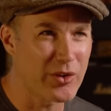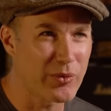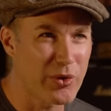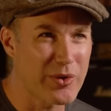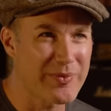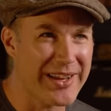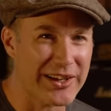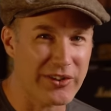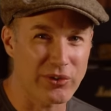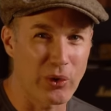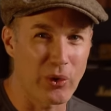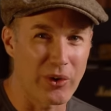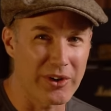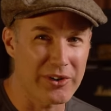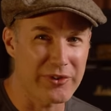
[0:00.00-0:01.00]
the room next
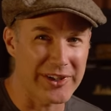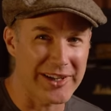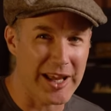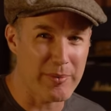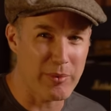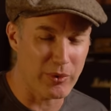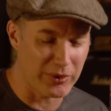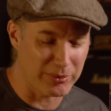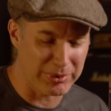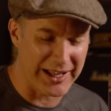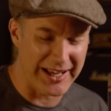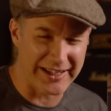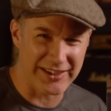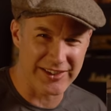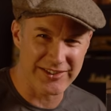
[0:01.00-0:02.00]
door if your neighbor was
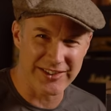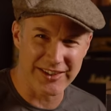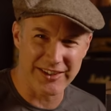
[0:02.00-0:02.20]
playing it.